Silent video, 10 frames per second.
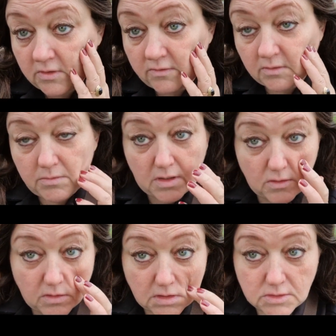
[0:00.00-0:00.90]
always
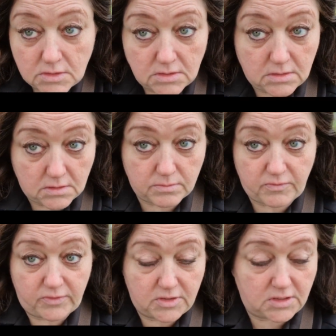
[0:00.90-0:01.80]
turn
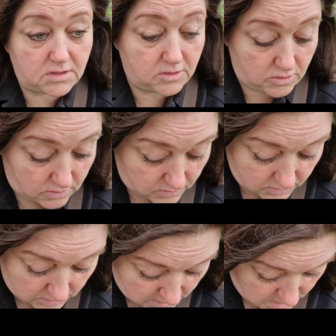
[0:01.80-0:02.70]

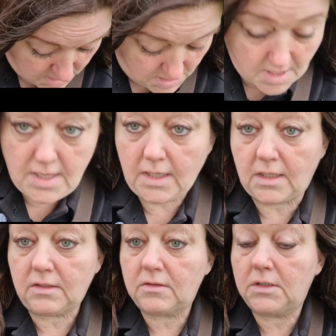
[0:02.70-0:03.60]
the camera
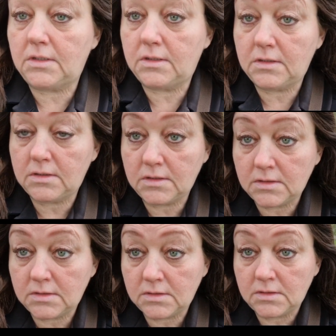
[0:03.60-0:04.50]
and I
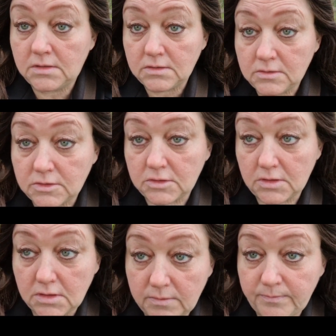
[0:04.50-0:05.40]
show what I
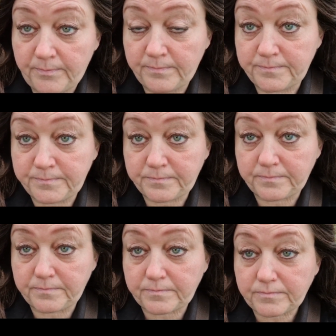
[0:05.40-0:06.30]
wear. But
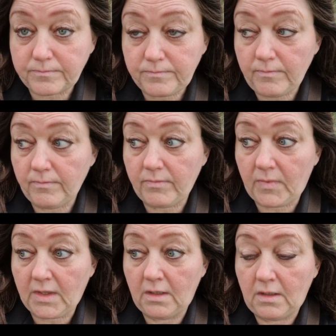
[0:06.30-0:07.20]
this time it was
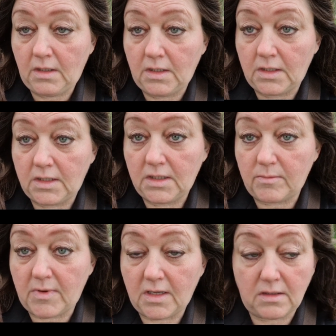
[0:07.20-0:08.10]
not
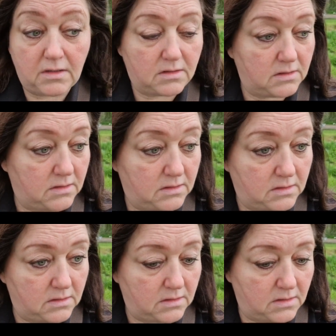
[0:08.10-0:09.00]
necessarily
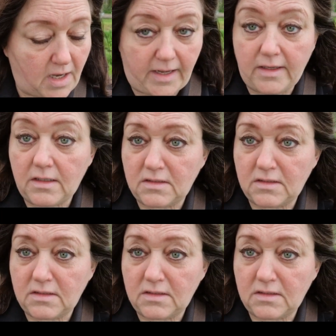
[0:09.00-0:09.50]
to